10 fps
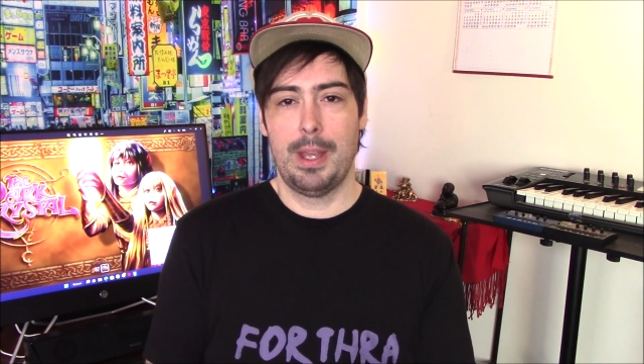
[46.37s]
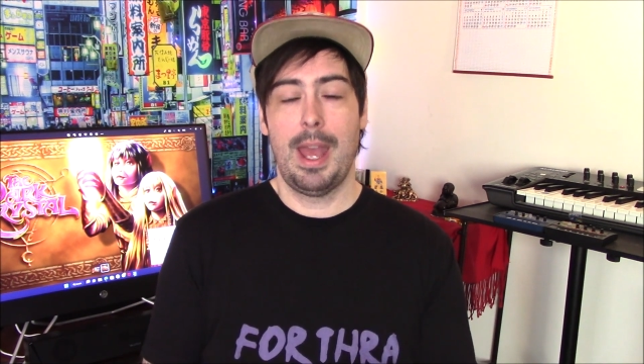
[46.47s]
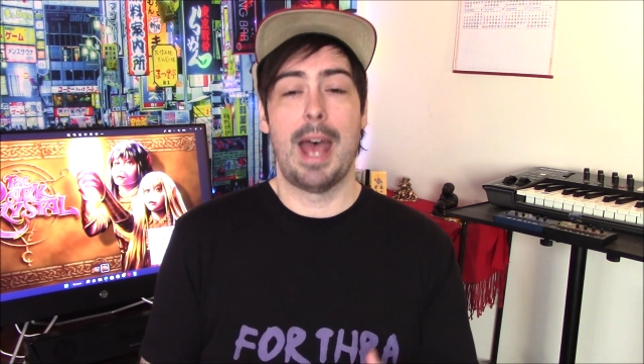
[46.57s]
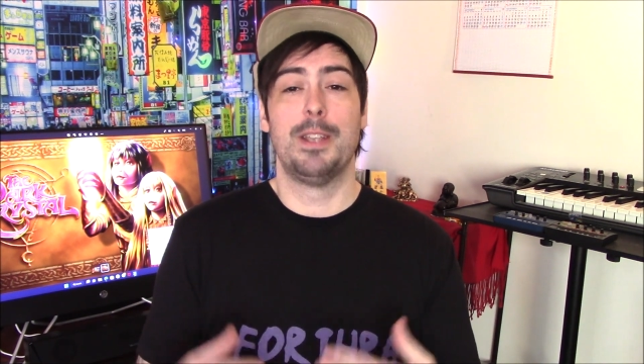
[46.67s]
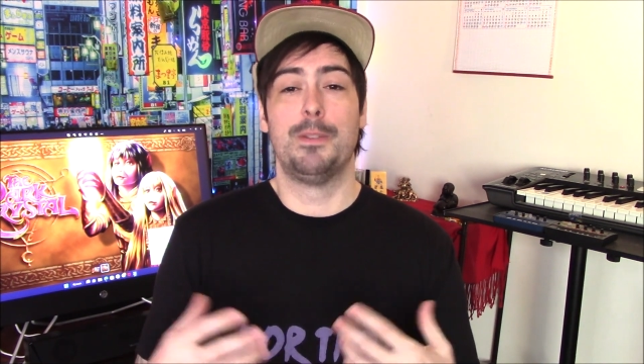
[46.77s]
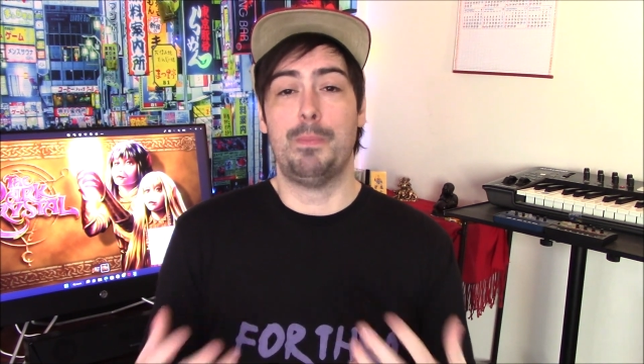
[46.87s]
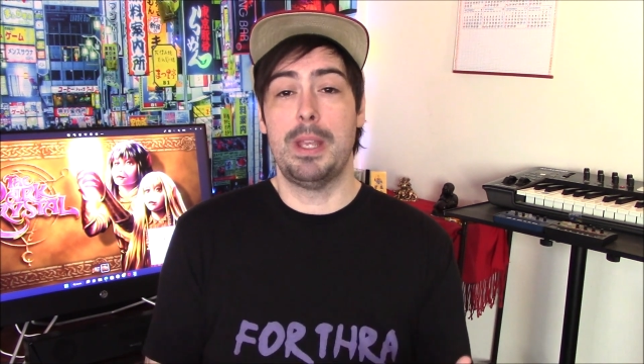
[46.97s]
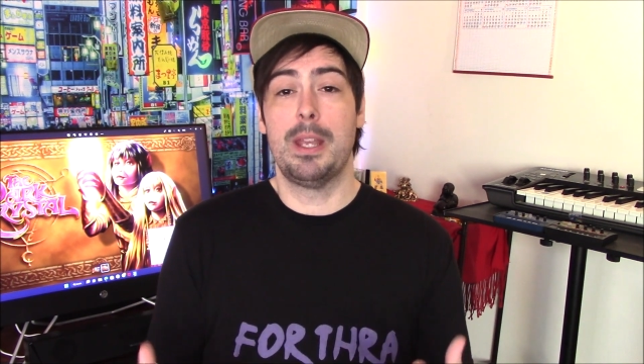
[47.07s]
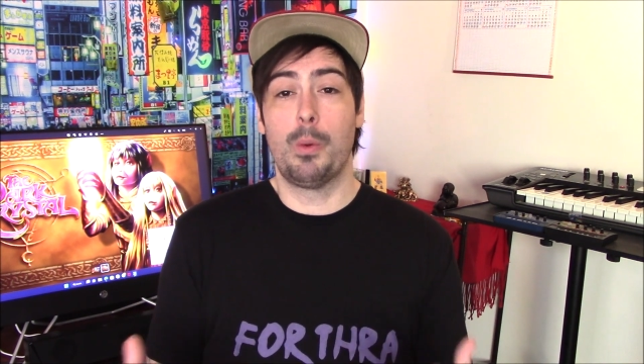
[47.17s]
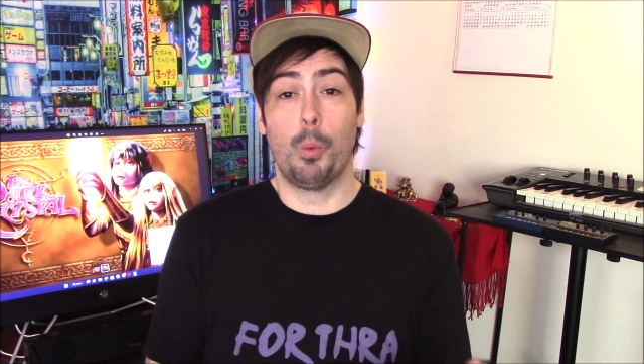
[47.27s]
as
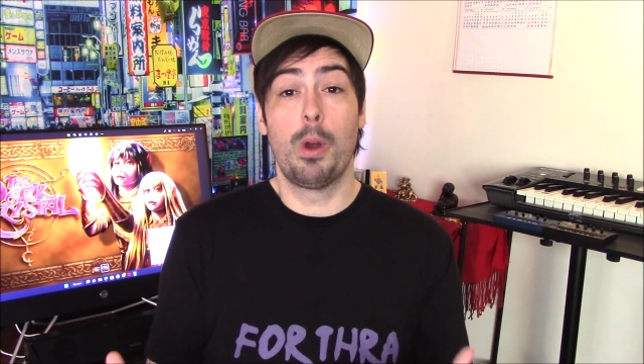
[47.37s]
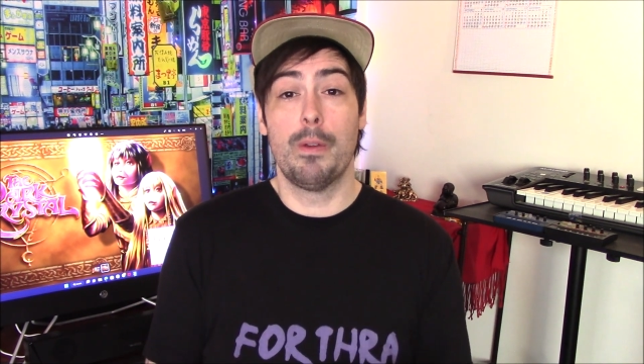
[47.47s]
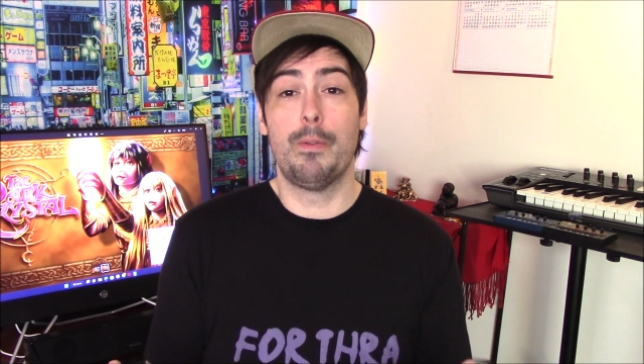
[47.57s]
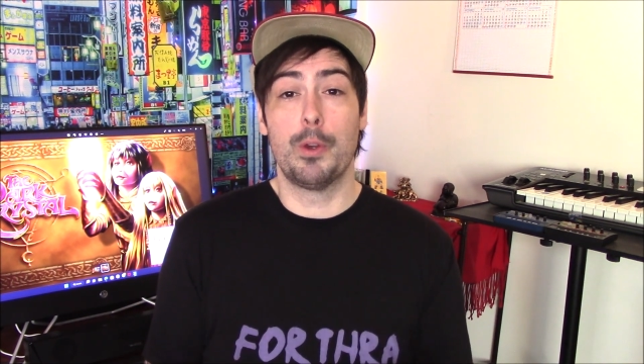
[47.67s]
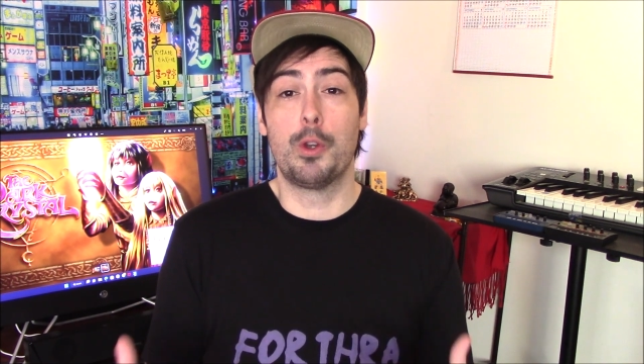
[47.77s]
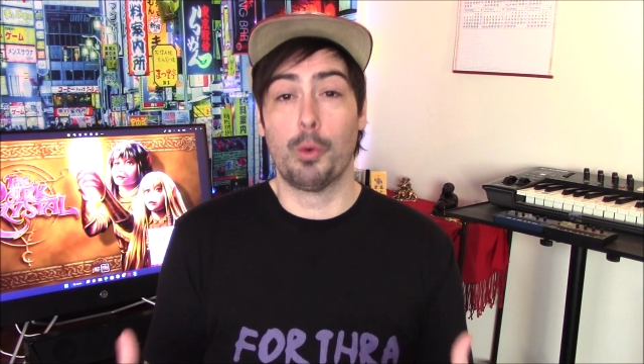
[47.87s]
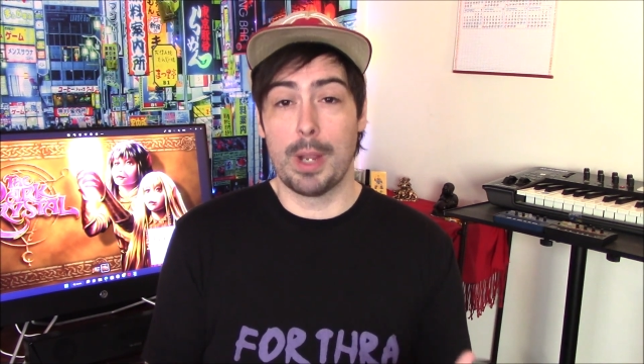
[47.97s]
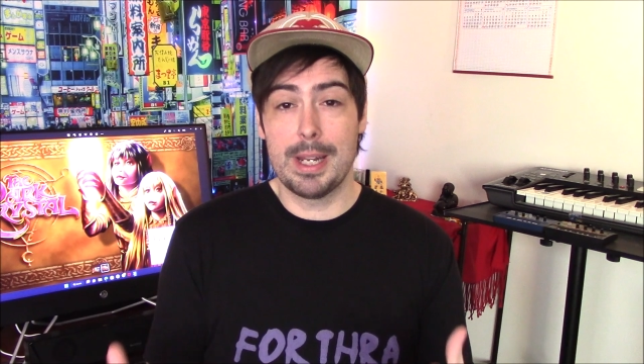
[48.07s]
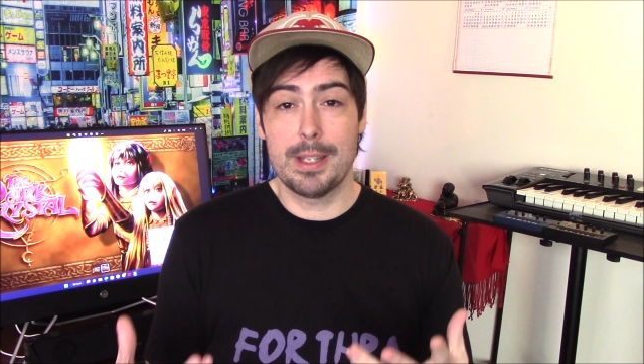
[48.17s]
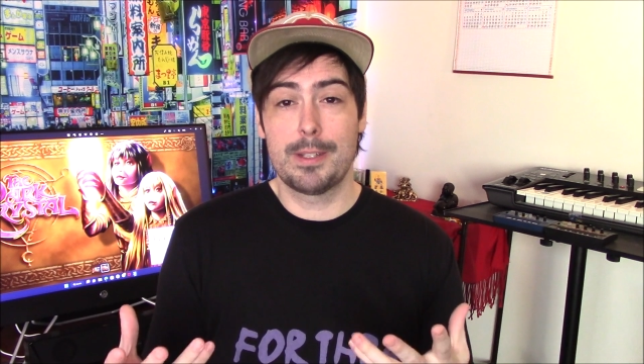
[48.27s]
being one of the
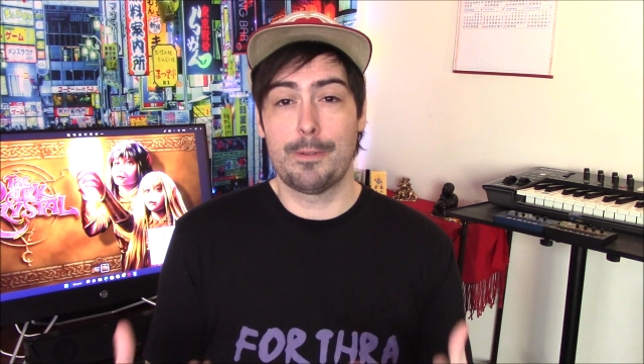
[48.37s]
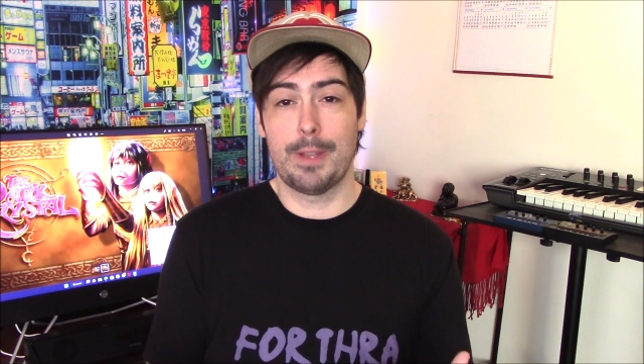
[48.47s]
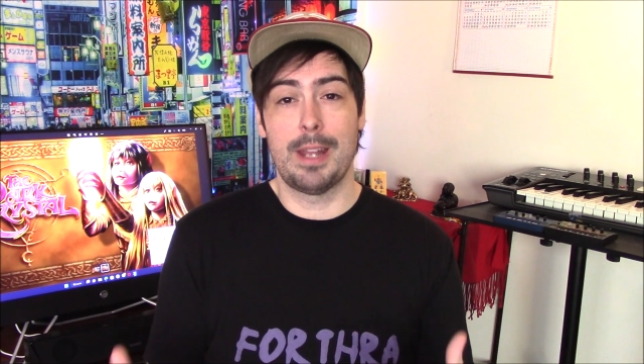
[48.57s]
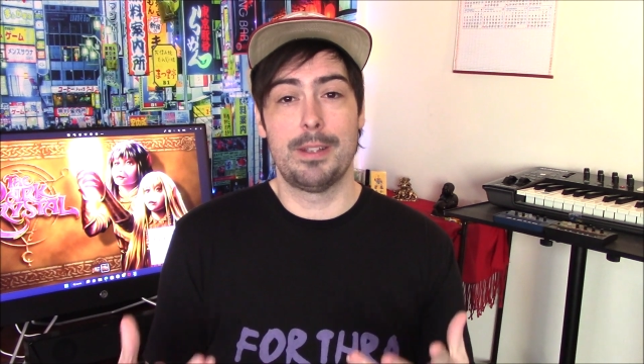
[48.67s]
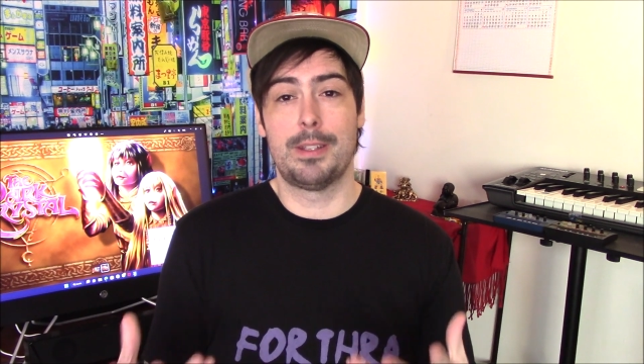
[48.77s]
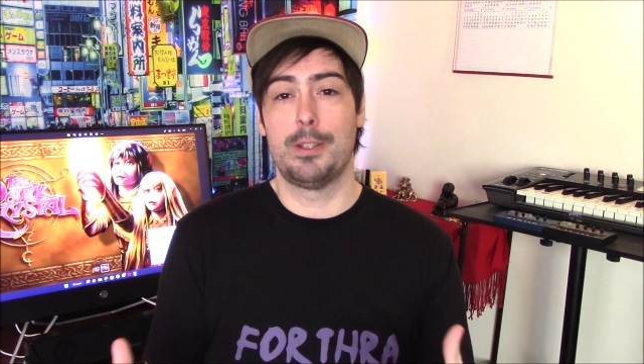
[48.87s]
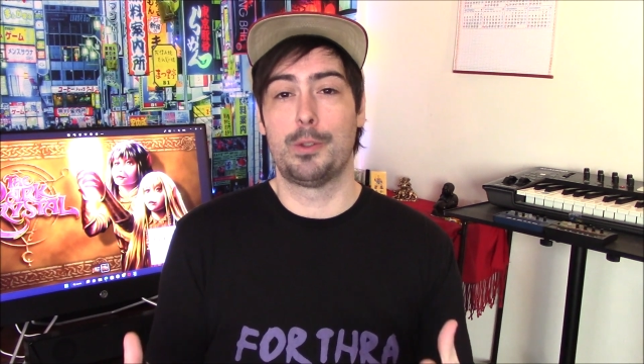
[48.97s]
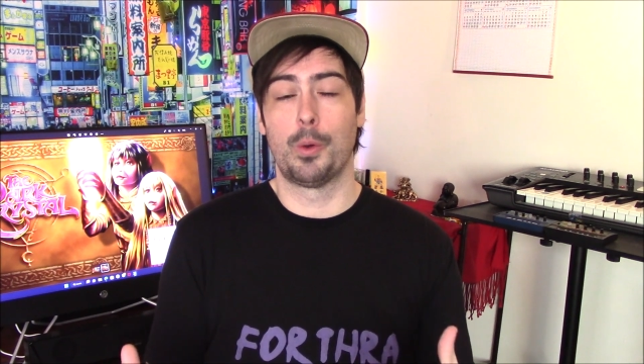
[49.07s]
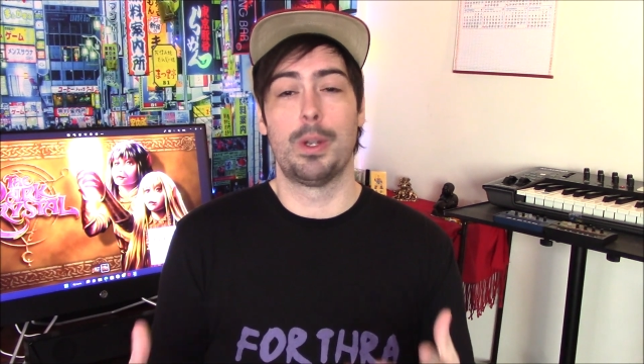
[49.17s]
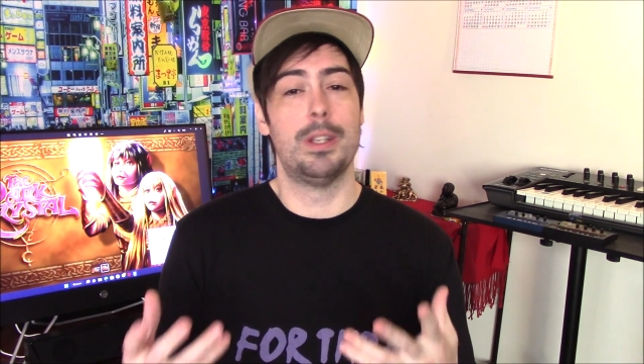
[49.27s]
greatest fantasy
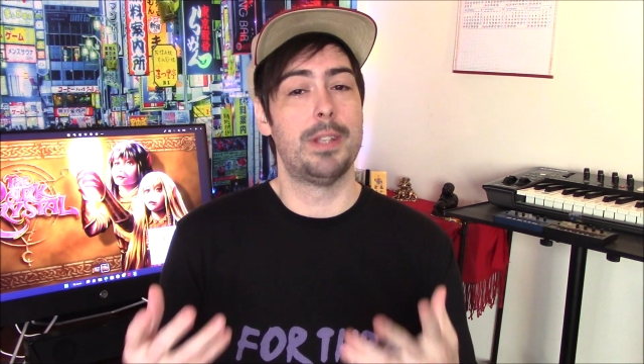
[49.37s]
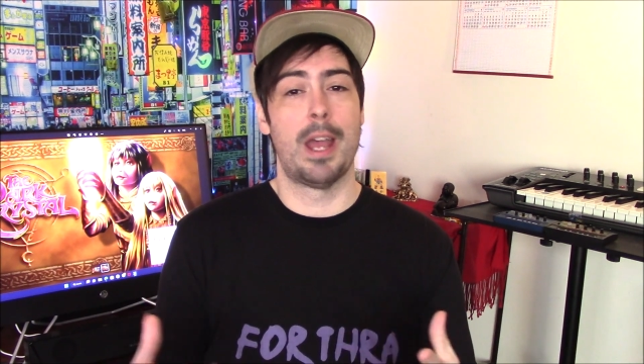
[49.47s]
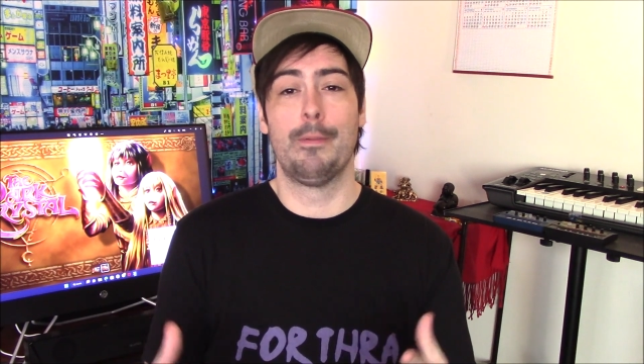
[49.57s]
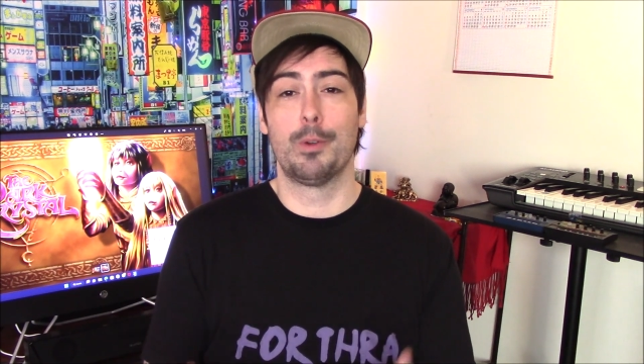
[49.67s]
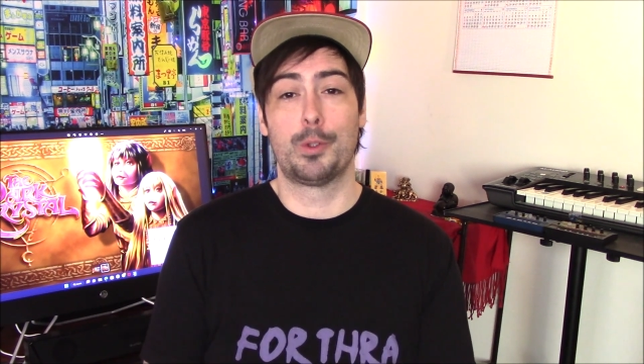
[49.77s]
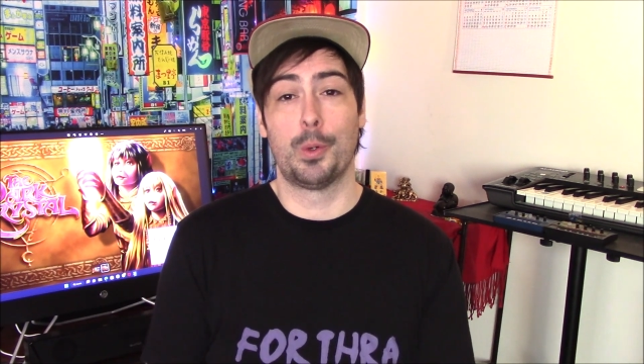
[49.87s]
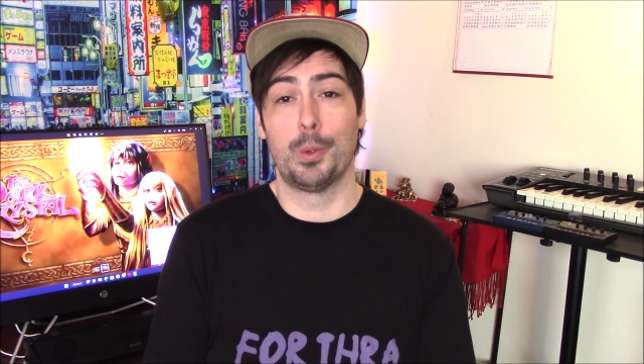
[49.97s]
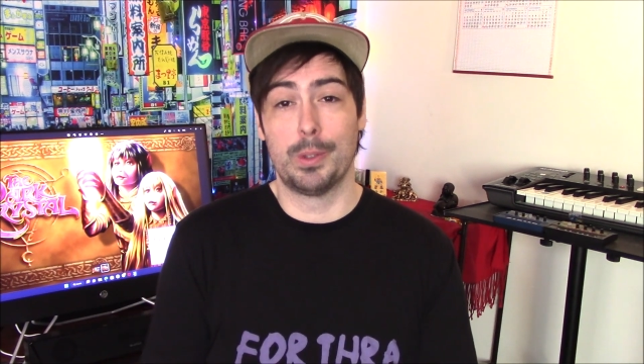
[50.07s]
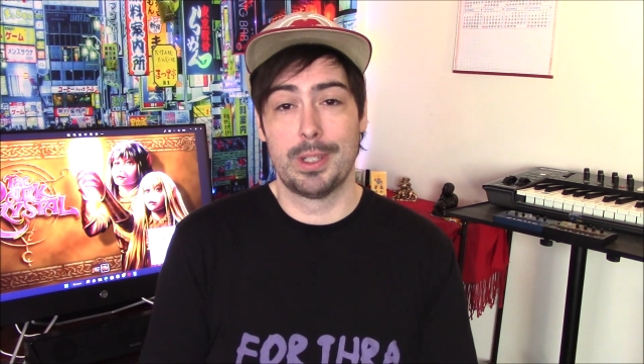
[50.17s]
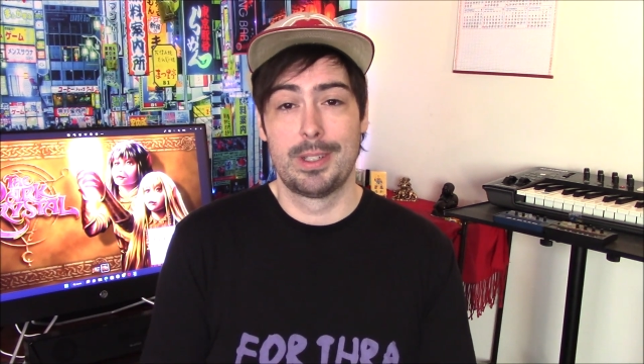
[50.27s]
stories ever told.